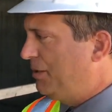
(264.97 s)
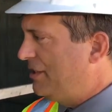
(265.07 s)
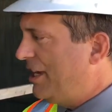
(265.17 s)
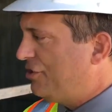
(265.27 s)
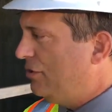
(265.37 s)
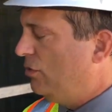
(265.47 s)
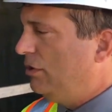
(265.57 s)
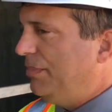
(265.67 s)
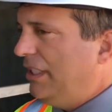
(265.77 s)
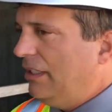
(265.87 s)
protection
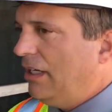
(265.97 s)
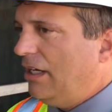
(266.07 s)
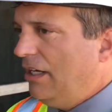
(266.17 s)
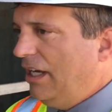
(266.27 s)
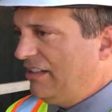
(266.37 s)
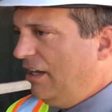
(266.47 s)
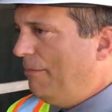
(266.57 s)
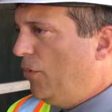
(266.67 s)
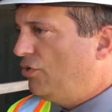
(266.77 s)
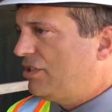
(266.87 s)
will be uh, at the
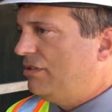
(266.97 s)
utmost